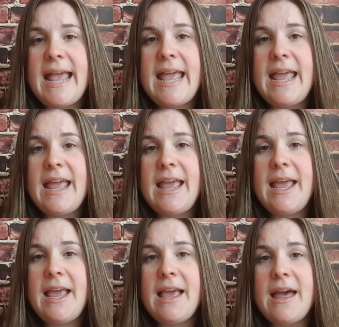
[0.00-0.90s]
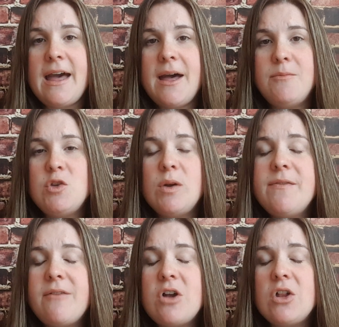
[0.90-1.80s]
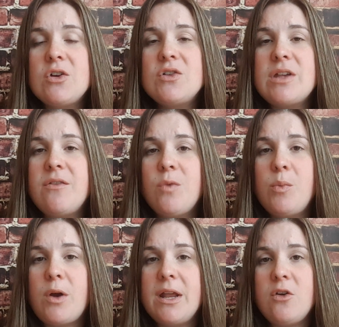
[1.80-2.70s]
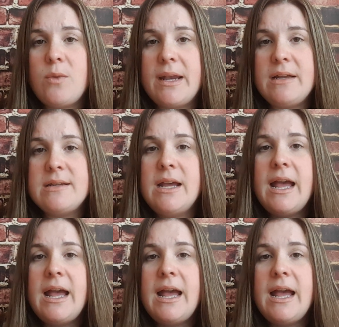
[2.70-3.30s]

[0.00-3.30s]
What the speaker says: a $25 of free product credit